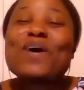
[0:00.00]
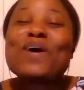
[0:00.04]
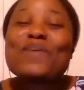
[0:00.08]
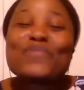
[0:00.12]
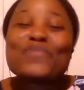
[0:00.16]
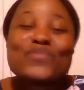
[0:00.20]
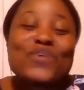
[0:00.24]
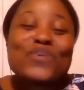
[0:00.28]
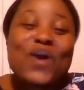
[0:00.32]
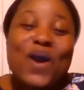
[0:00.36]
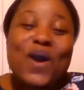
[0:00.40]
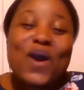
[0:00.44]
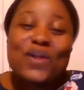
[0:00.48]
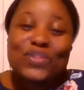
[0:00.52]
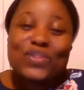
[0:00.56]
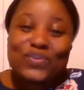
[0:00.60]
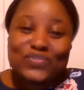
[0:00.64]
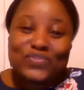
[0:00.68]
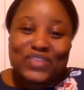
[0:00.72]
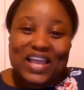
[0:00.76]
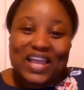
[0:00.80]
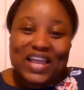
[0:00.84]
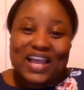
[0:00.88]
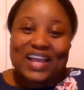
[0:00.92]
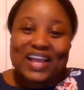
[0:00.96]
for all
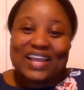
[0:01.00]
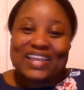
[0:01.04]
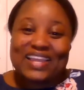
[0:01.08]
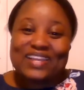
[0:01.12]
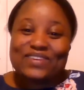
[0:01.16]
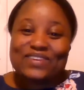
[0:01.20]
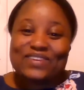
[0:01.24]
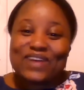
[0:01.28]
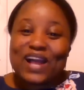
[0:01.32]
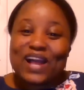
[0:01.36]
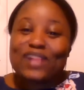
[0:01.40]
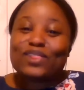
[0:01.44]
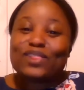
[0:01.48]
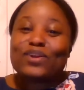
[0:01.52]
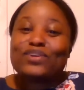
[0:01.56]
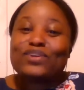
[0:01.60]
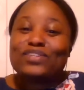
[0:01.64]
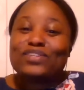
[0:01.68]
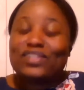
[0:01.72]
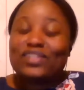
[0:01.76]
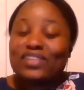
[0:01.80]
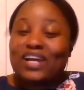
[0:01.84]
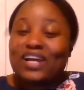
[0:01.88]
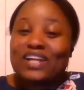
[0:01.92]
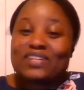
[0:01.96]
of that, I learned
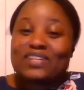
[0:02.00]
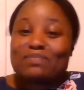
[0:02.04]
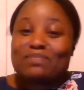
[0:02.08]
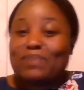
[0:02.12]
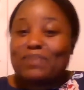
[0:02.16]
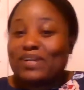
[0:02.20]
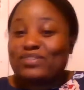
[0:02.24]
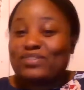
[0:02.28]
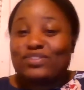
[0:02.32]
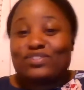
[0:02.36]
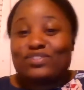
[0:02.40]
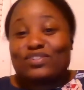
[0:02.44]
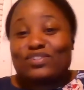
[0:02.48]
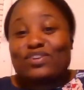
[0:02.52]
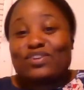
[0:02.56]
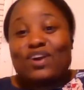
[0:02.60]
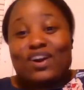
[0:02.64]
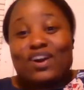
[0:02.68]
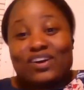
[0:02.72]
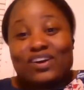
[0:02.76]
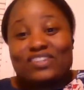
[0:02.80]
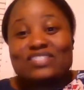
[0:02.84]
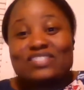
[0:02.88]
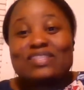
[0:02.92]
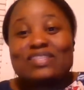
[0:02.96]
a lot about just
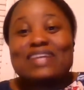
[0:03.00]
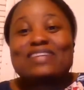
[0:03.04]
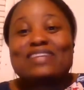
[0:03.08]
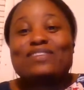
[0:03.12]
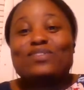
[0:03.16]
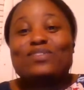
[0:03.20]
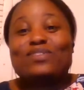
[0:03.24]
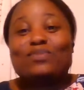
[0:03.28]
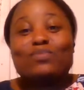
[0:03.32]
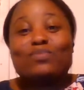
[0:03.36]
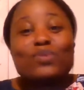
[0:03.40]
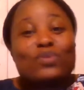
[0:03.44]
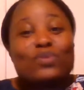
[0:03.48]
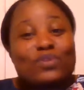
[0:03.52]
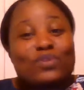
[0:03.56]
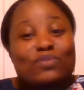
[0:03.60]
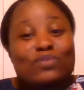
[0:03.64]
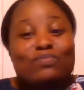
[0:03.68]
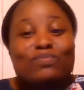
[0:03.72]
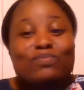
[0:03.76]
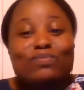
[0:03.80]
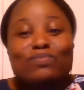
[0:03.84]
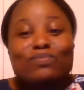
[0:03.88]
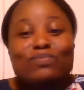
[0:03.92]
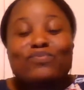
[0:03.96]
cars, like, more
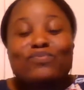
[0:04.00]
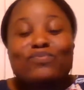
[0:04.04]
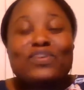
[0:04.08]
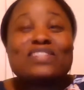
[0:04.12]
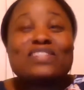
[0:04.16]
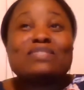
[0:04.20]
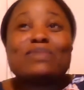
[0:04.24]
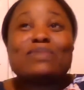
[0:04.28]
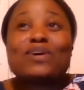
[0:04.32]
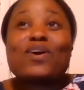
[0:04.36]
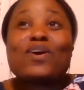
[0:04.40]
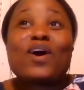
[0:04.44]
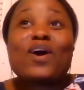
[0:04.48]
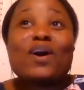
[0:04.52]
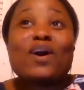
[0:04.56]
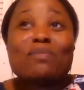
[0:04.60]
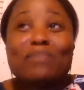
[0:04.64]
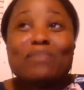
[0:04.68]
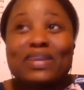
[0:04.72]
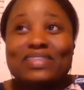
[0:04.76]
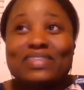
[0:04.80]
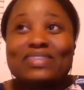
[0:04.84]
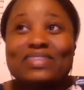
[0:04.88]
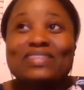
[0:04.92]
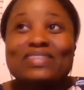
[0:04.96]
things about car
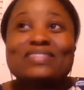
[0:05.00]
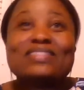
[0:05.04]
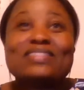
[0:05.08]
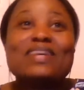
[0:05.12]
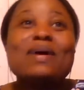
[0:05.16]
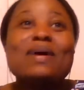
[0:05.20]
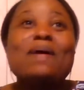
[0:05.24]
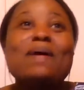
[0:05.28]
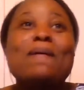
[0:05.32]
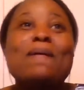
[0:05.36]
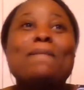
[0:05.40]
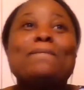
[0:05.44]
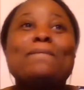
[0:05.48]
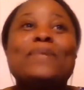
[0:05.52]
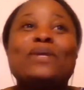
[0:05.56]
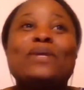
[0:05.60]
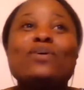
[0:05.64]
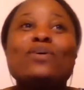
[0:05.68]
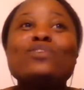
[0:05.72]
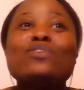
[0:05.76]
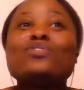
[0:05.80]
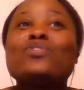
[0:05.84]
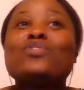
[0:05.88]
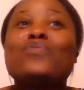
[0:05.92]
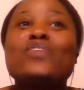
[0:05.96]
maintenance, but
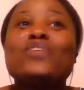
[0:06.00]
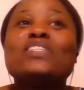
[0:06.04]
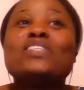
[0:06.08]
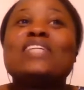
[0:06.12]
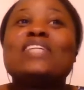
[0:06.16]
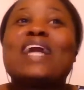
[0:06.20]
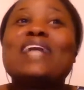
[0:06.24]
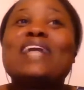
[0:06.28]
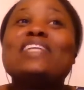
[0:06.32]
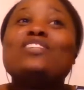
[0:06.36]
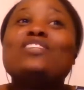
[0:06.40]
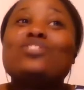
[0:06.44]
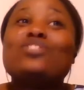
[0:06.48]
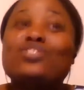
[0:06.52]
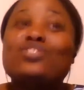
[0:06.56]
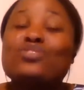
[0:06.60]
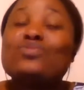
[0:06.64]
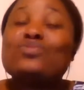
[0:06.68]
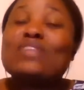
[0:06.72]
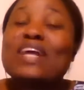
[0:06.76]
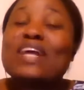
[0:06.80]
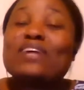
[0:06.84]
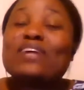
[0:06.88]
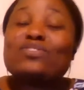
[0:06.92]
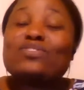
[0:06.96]
also things that I need to
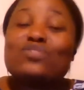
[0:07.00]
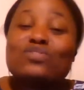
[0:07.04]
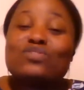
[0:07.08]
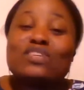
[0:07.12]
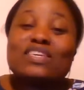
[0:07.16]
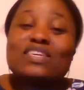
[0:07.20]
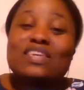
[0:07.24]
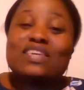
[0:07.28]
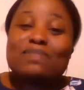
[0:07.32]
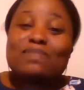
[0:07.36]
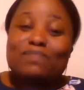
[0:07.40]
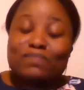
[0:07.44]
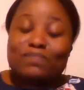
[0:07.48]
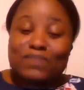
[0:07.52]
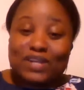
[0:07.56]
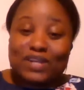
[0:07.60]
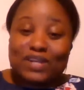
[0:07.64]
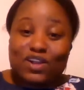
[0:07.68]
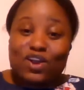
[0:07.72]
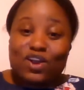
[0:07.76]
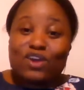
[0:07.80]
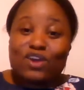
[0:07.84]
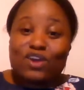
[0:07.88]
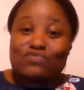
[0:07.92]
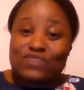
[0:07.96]
do now to keep my
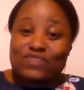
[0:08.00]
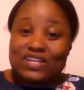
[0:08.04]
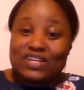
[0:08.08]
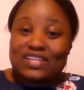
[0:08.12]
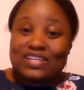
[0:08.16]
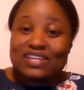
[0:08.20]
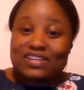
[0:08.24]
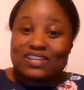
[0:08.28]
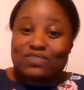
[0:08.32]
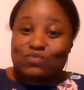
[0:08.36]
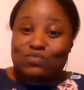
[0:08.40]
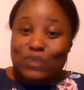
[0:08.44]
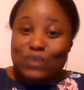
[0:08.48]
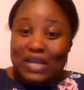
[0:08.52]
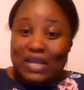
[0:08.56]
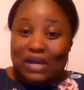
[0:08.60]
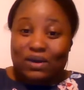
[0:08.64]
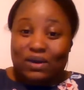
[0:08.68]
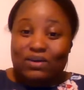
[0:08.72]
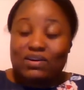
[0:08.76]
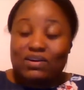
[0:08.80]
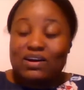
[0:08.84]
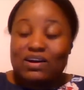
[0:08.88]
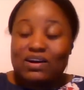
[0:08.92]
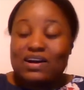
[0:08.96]
car running
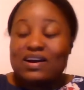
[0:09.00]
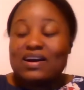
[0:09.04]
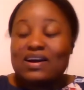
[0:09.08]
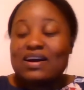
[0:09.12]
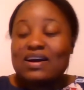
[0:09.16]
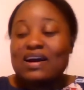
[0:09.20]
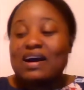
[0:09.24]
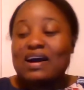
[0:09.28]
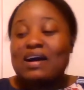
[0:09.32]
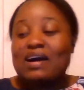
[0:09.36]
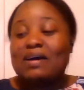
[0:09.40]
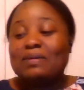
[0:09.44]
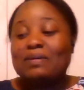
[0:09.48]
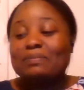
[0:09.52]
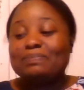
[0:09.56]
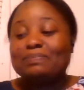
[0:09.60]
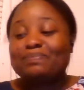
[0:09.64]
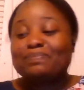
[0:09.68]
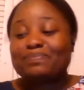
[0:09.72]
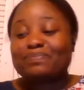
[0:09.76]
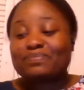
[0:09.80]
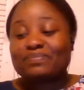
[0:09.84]
well. Um,